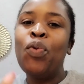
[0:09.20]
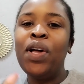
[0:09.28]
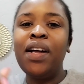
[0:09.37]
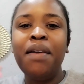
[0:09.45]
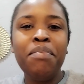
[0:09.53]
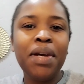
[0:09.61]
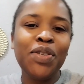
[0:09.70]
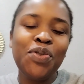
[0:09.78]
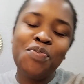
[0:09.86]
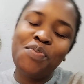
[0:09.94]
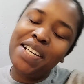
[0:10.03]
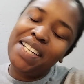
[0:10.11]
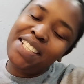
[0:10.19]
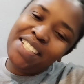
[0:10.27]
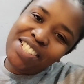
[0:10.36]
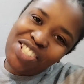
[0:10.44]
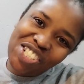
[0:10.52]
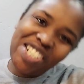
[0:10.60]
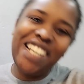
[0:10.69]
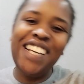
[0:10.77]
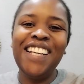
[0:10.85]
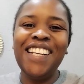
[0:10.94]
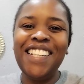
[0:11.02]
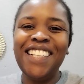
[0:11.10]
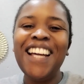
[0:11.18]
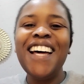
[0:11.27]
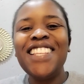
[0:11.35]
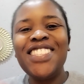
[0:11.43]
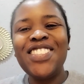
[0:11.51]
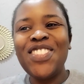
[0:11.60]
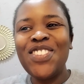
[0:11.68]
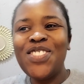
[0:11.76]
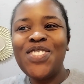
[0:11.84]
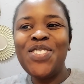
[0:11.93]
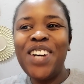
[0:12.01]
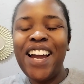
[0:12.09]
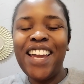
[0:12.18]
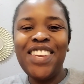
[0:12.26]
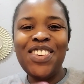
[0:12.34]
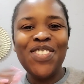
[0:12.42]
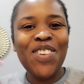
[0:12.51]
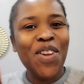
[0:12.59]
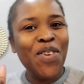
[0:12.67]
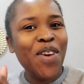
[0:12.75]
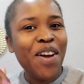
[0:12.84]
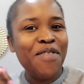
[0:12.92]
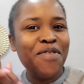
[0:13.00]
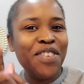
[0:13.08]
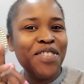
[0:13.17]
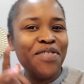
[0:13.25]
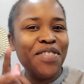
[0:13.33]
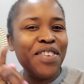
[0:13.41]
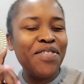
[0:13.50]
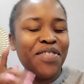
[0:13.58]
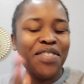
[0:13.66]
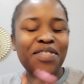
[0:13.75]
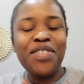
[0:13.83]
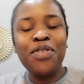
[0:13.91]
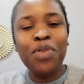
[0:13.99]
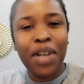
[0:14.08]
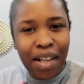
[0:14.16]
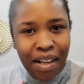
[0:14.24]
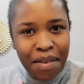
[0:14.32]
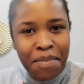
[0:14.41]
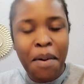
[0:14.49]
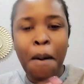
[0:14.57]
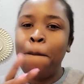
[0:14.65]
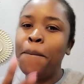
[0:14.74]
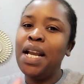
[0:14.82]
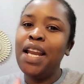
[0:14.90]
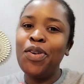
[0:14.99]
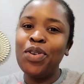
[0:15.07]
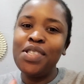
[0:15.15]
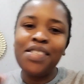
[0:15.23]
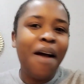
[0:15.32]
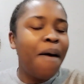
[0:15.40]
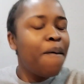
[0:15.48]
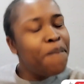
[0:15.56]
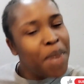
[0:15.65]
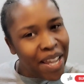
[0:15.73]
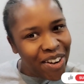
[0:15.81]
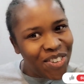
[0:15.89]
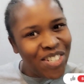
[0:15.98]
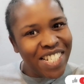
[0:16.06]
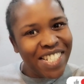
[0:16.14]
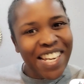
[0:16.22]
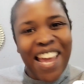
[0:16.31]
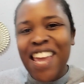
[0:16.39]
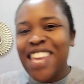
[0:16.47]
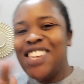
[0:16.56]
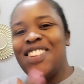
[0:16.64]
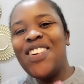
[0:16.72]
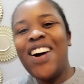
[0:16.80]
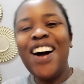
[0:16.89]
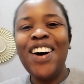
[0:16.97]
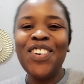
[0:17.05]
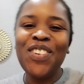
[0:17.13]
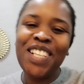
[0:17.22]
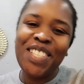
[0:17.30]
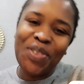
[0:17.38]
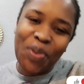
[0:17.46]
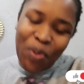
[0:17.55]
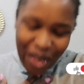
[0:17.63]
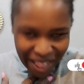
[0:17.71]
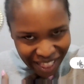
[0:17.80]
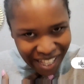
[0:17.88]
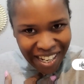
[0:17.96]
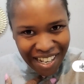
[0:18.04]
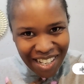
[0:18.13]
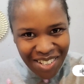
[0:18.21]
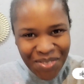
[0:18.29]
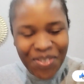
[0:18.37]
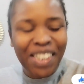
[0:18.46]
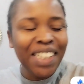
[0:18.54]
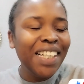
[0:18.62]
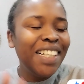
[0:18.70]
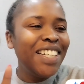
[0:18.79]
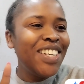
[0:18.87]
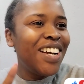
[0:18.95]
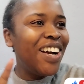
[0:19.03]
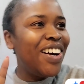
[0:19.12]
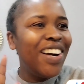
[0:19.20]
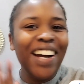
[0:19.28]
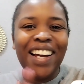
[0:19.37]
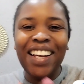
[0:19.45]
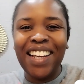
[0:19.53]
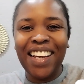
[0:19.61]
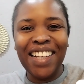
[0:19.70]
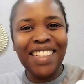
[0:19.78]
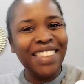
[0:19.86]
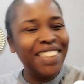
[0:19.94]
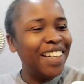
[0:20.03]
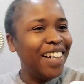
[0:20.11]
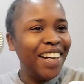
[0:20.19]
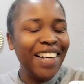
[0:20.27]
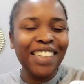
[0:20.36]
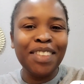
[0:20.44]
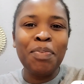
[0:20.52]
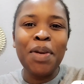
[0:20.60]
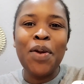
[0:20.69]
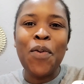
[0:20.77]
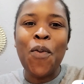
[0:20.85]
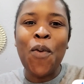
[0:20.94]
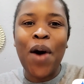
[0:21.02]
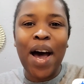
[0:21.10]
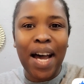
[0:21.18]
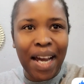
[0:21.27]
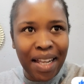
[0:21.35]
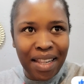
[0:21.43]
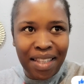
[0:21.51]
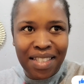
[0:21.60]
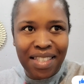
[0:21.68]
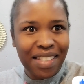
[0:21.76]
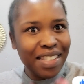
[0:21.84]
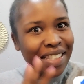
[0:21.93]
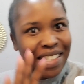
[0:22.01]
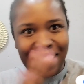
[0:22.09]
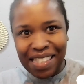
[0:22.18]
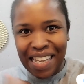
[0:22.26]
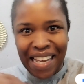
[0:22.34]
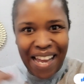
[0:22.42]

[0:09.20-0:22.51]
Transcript: welcome back to my channel. To those who are new, you are very, very, very, very welcome. My day ones, my OG, you are always welcome. Yo, hi guys. It's been a while since